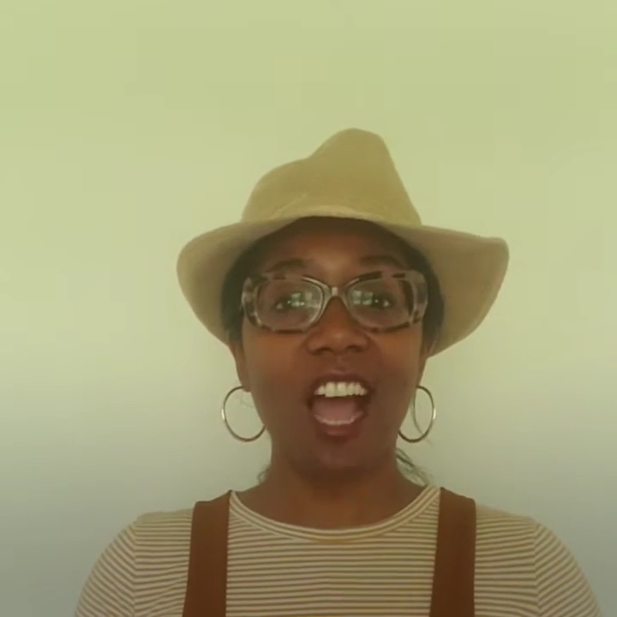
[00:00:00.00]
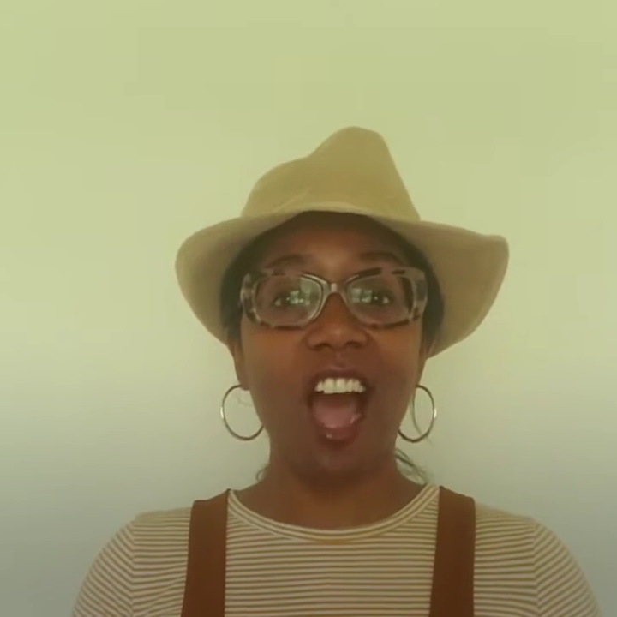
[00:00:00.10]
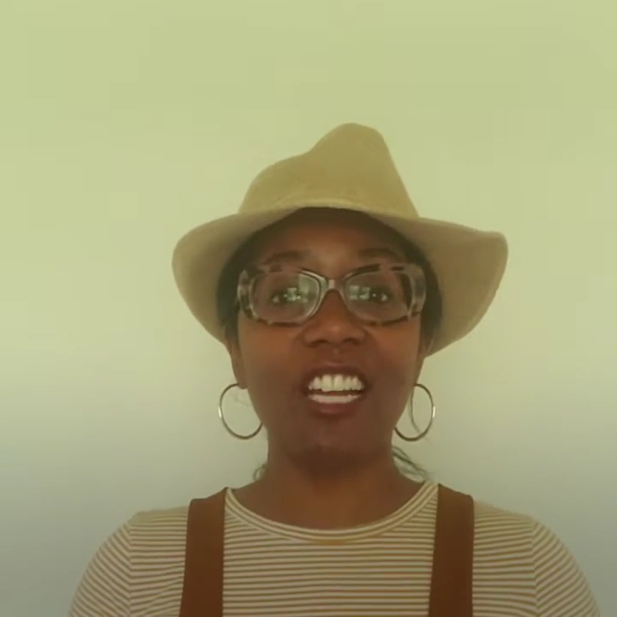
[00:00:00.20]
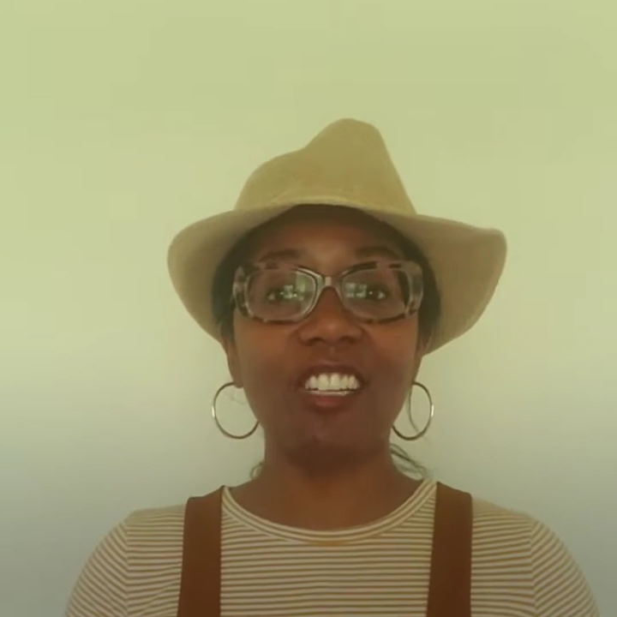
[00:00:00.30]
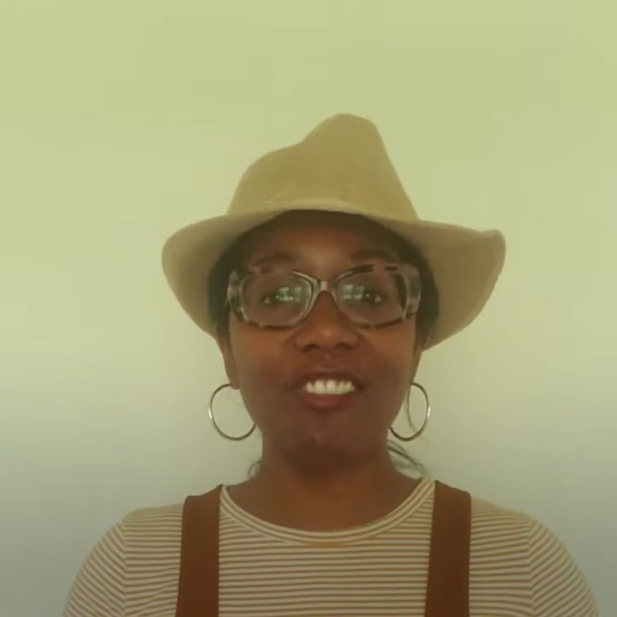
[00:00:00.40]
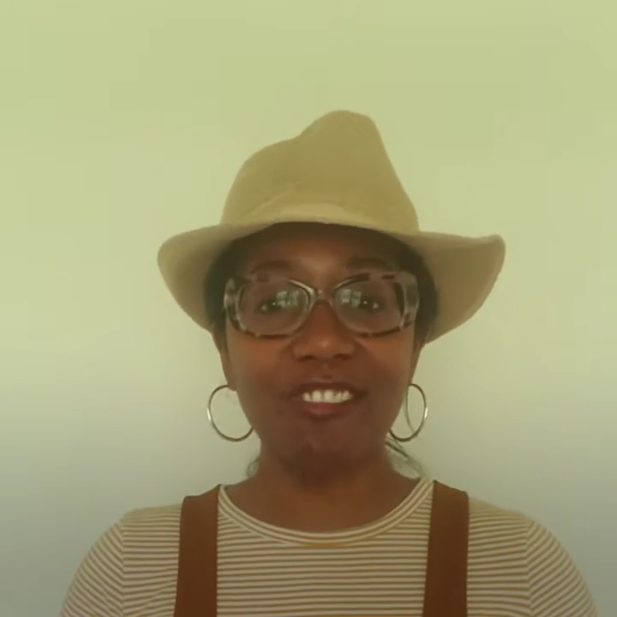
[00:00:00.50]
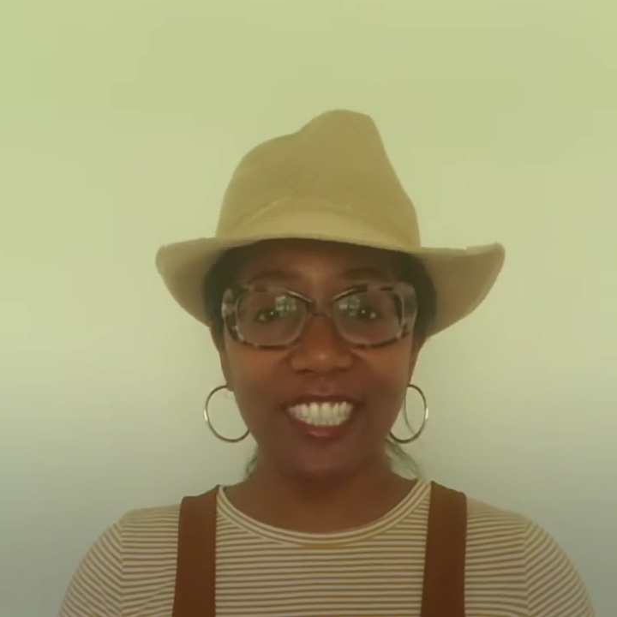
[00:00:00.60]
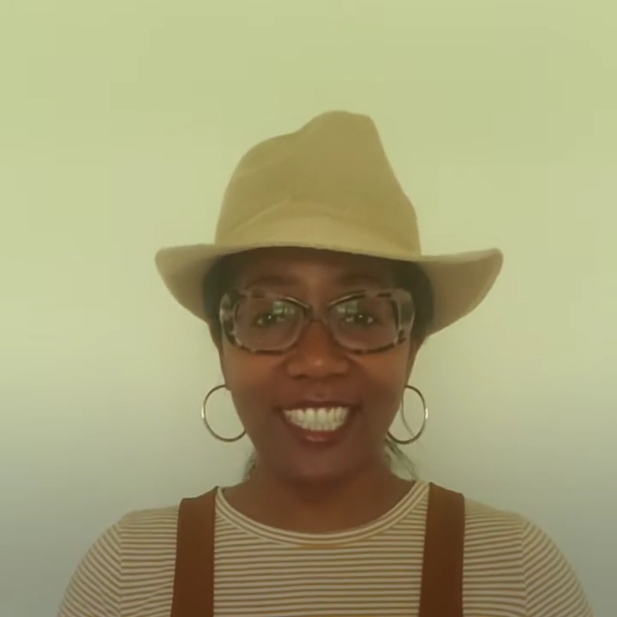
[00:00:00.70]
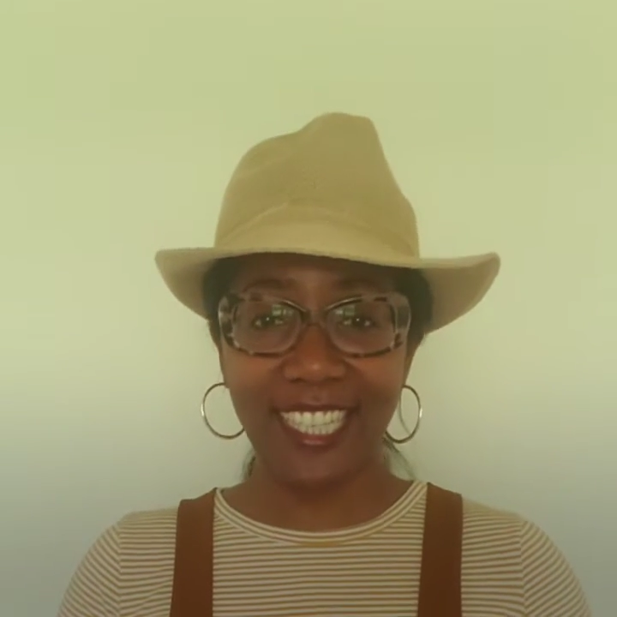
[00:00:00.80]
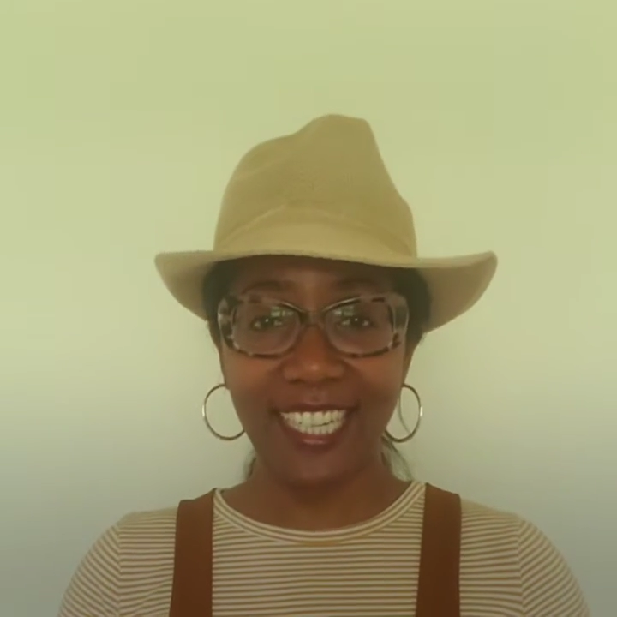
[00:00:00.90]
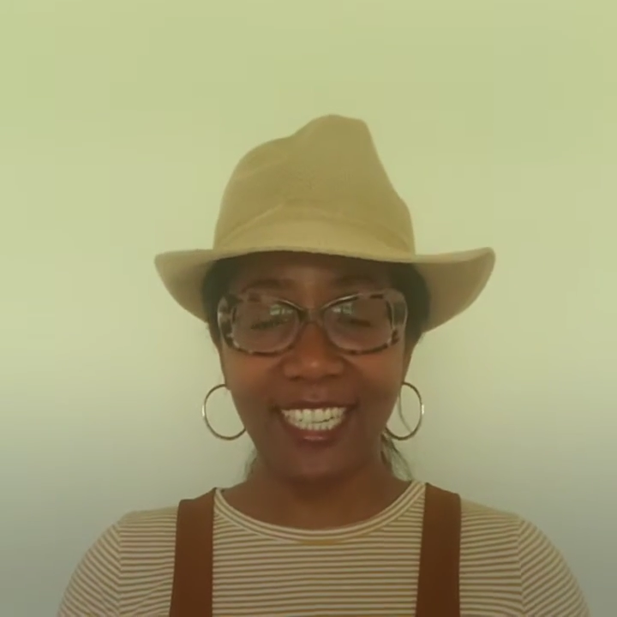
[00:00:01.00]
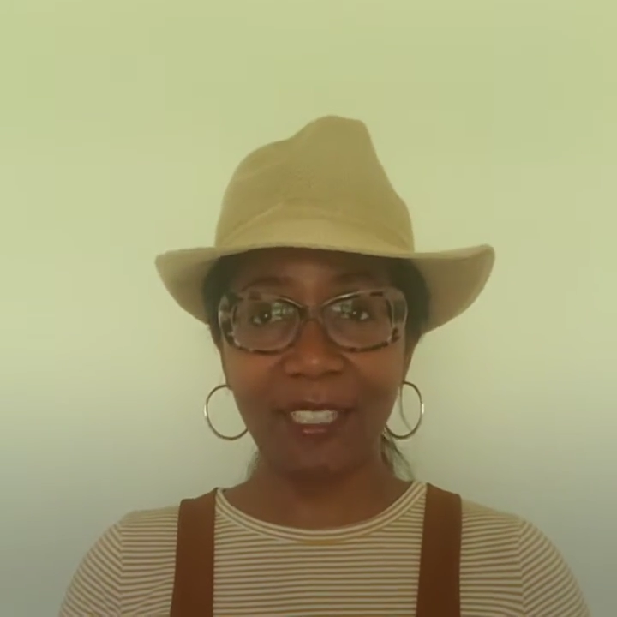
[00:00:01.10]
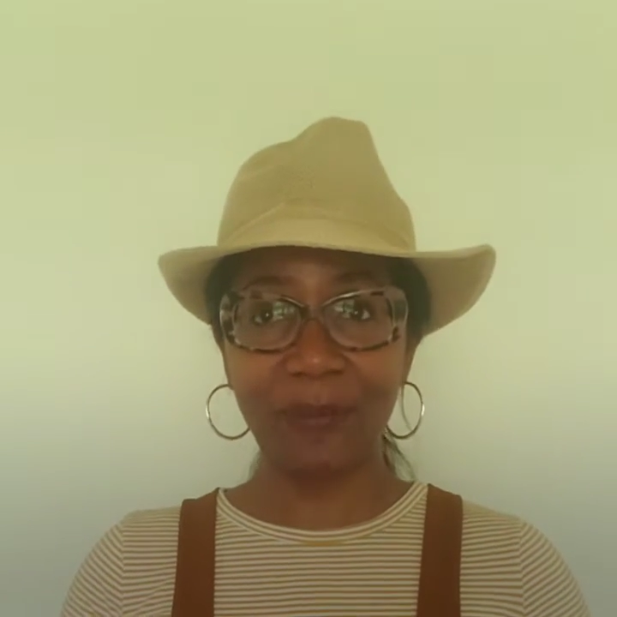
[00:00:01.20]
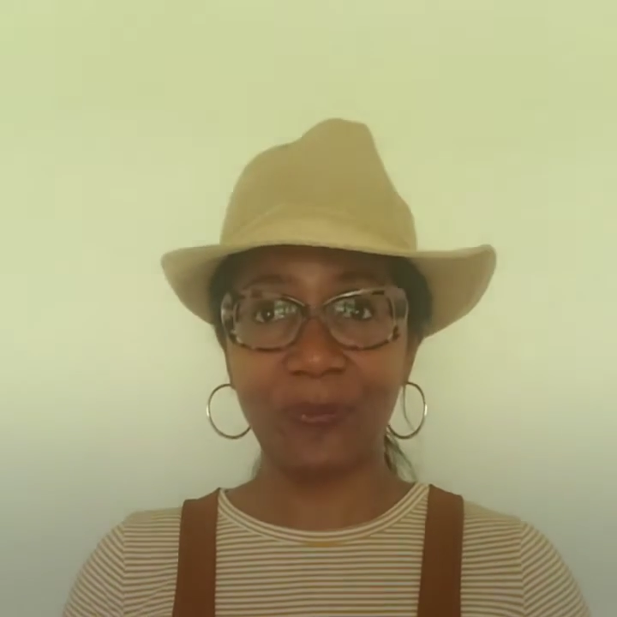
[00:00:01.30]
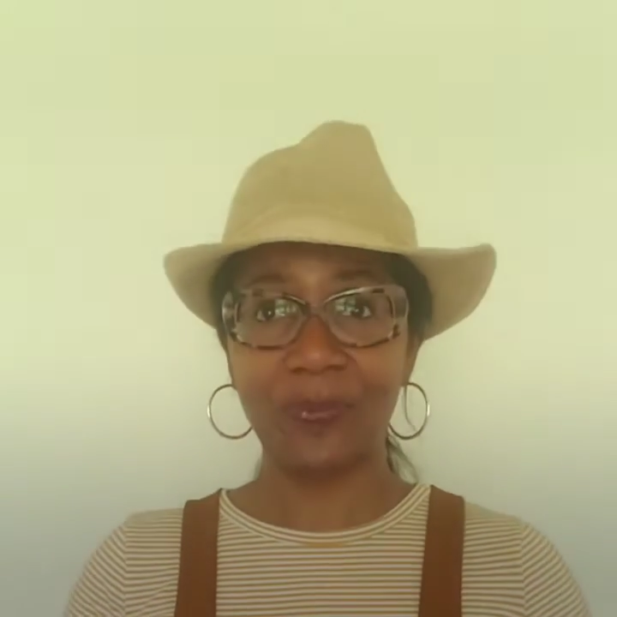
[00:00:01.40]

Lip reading: on greeting.